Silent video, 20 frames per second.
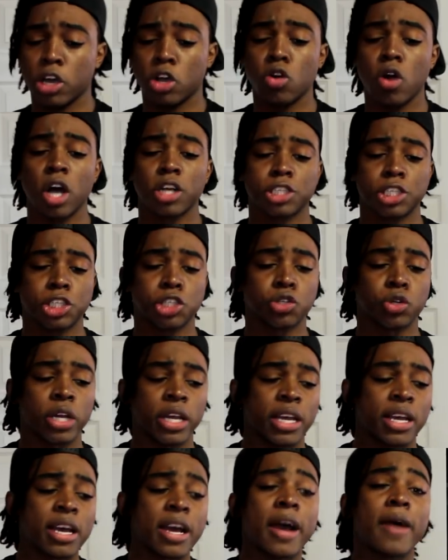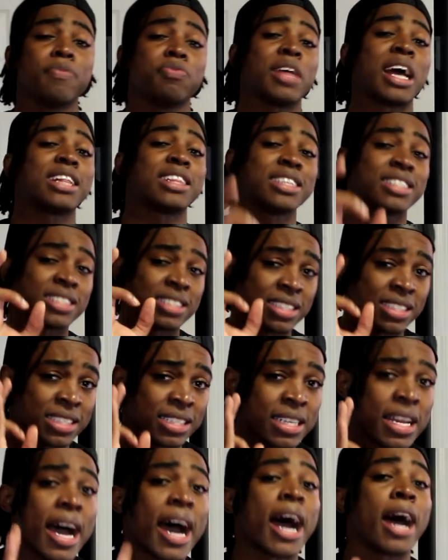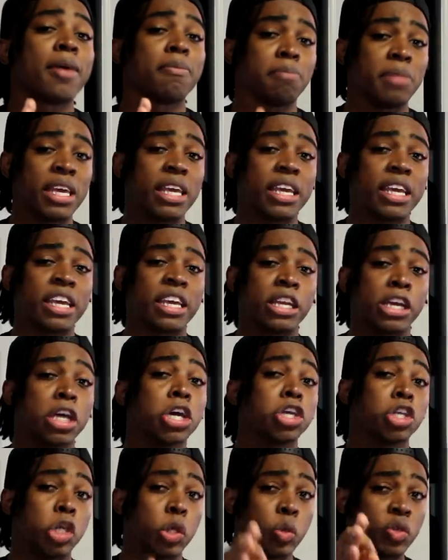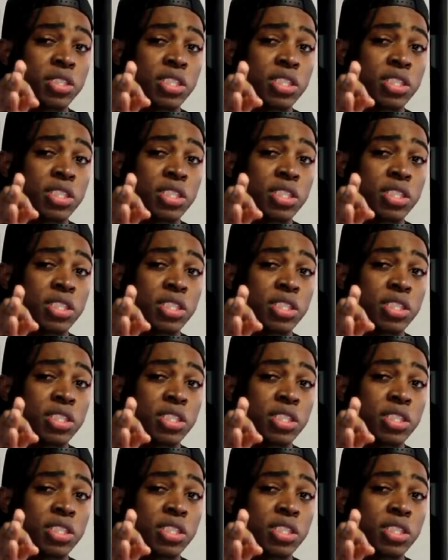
across the street, that does not mean you